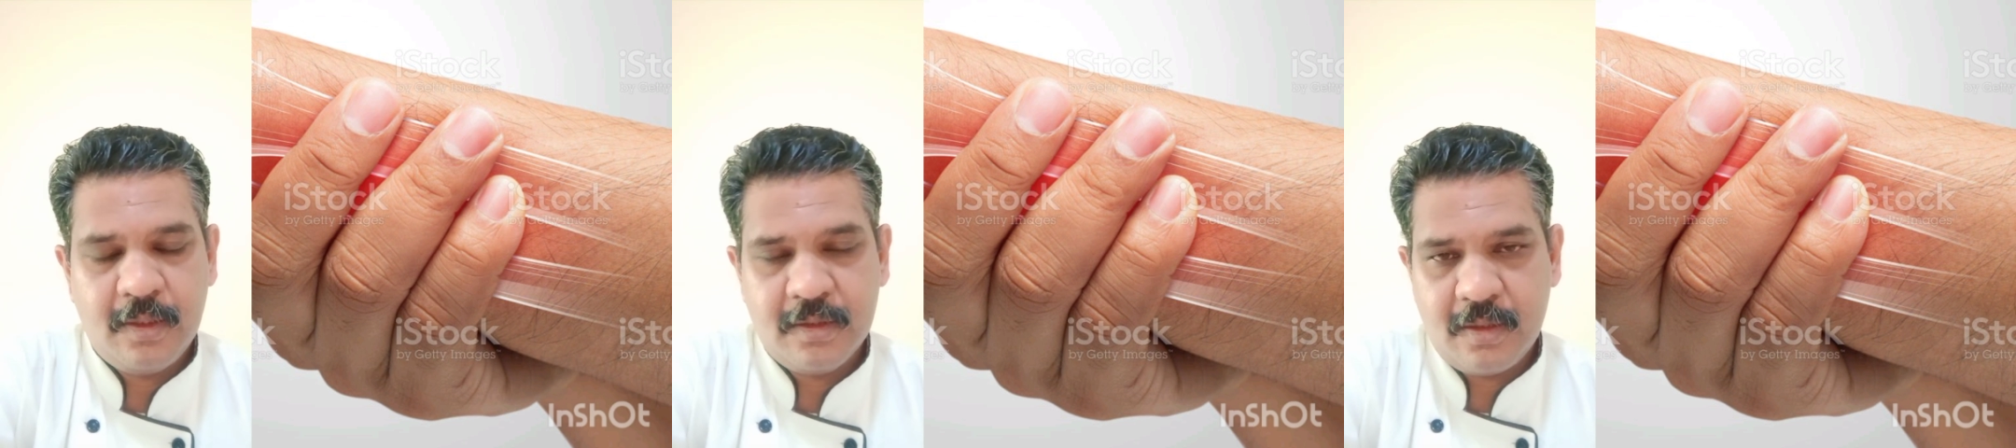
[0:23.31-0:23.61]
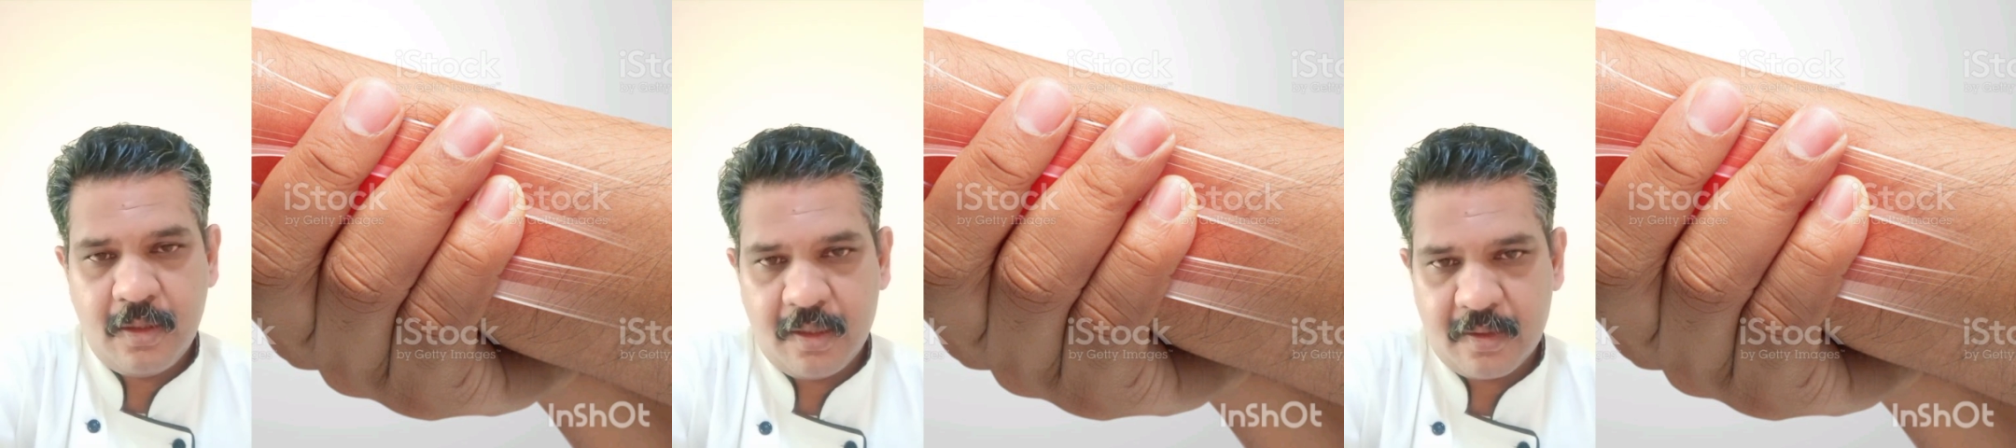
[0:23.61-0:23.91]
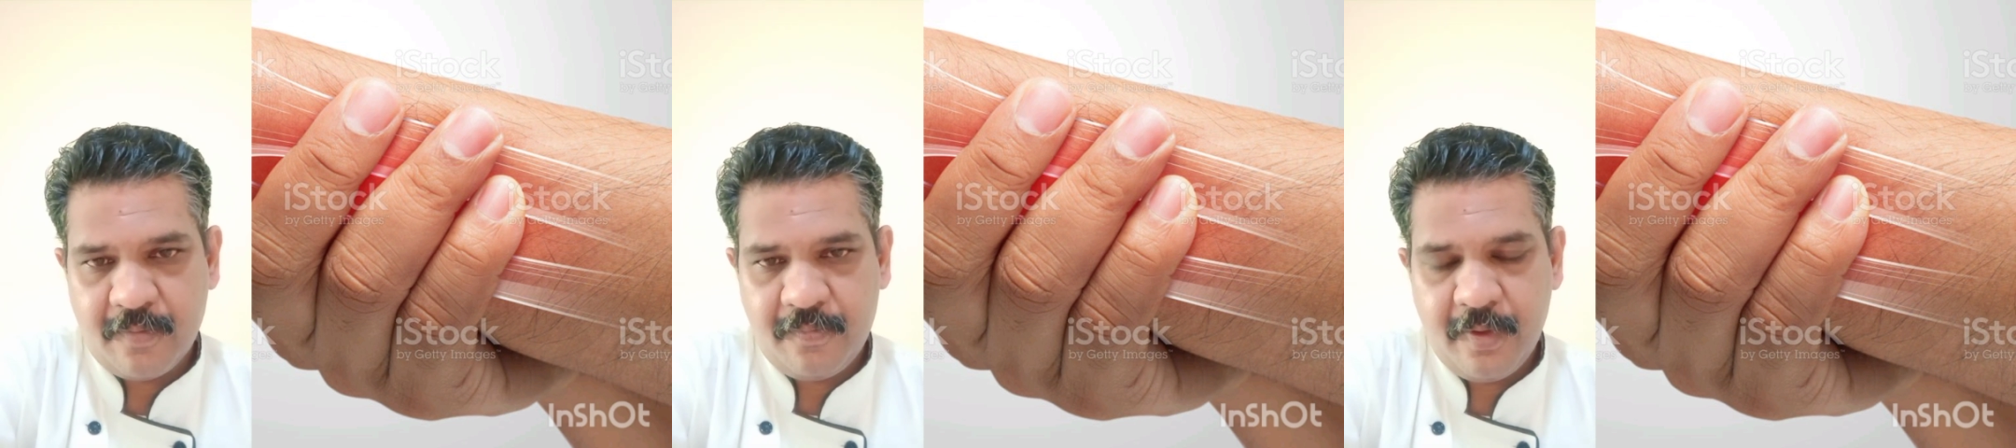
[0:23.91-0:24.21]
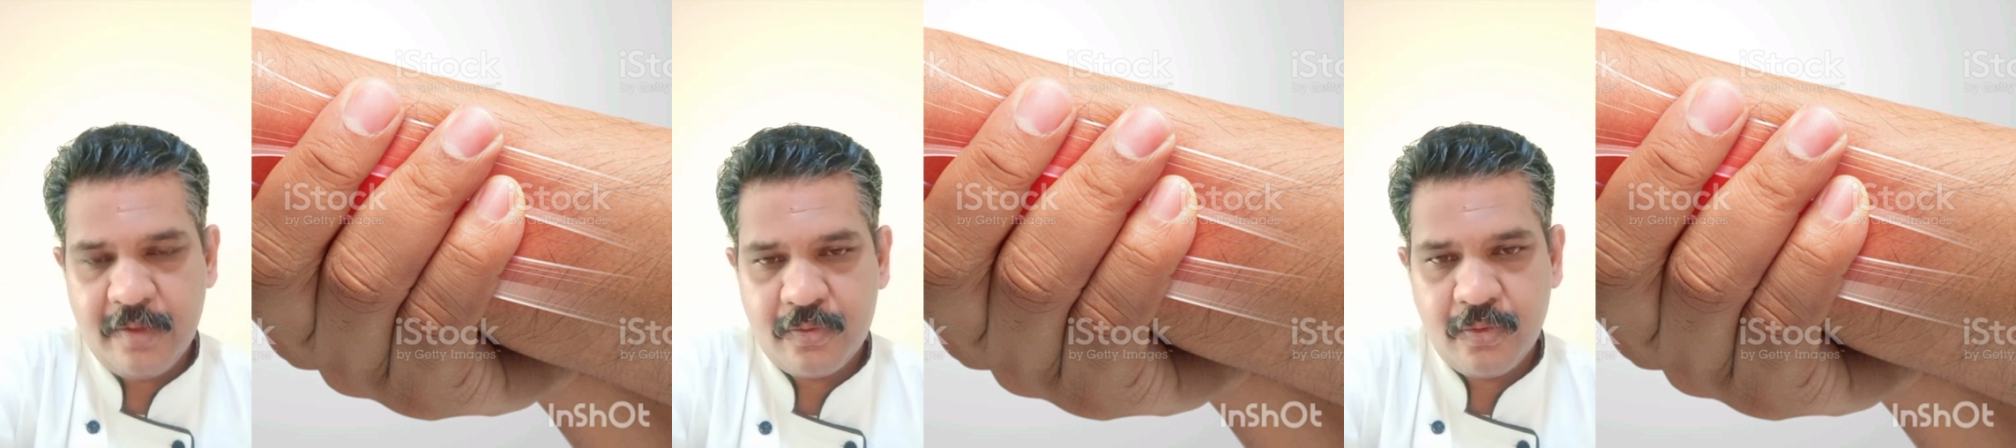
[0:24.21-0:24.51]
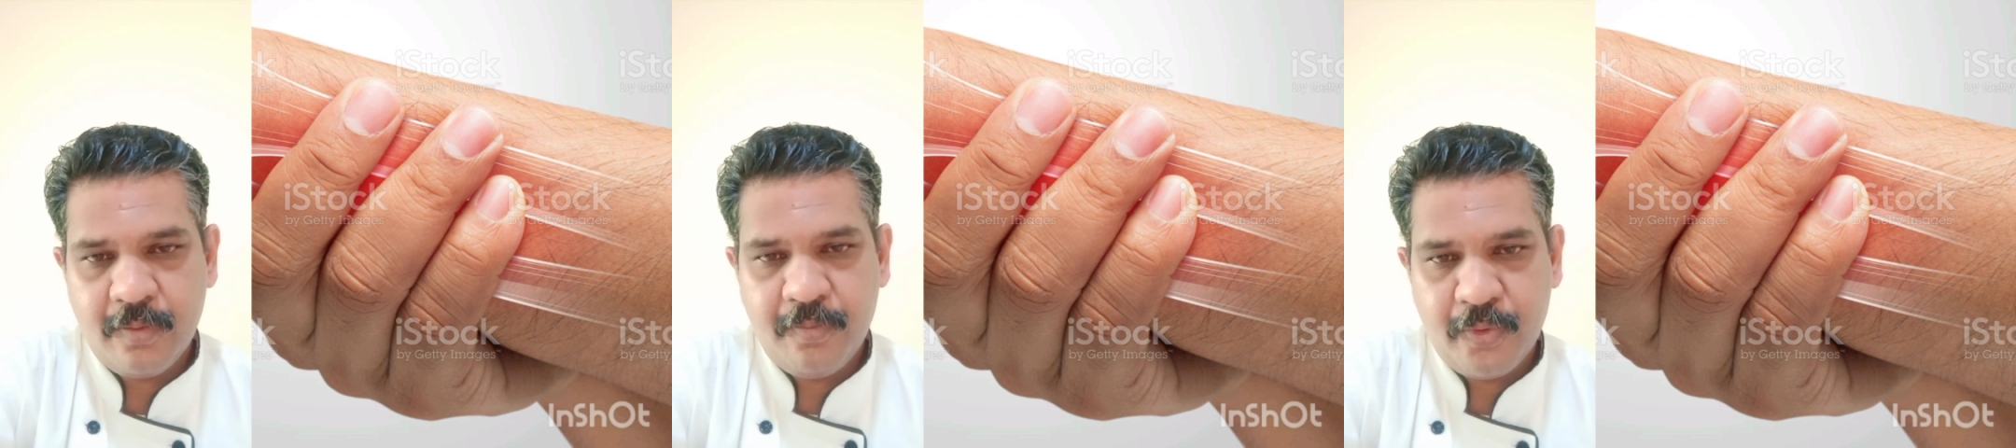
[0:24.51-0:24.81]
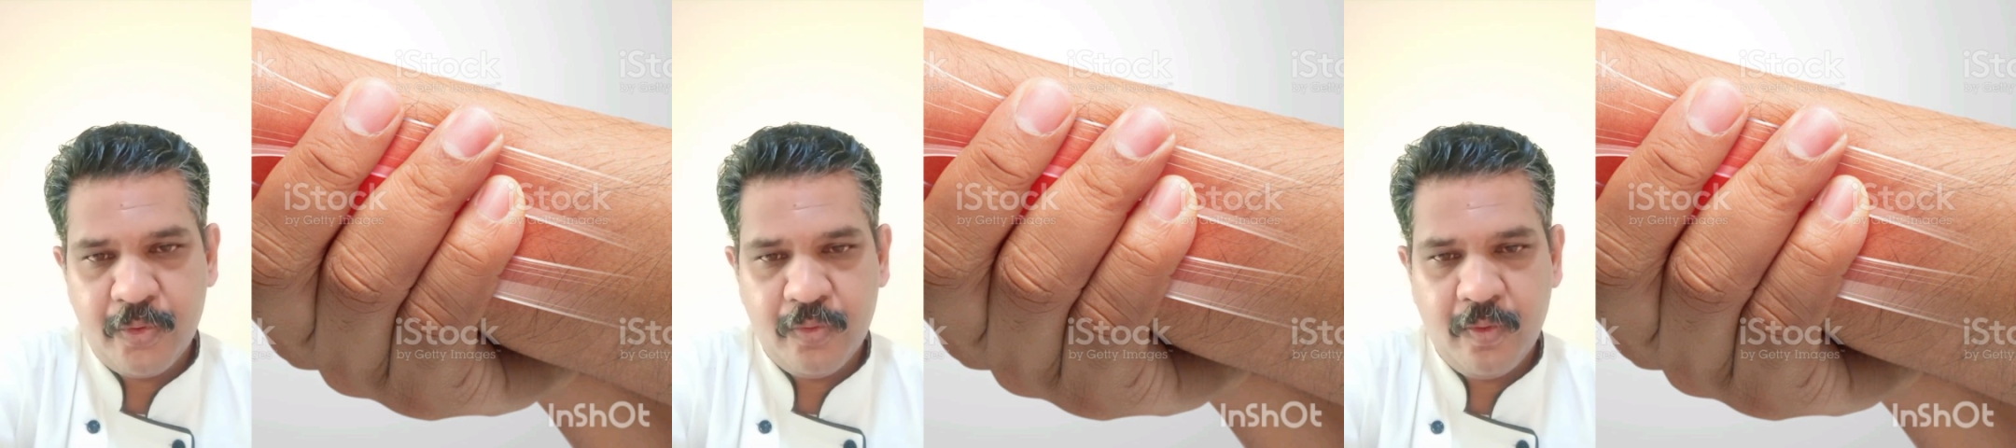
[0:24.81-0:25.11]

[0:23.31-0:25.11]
is lot of ways to improve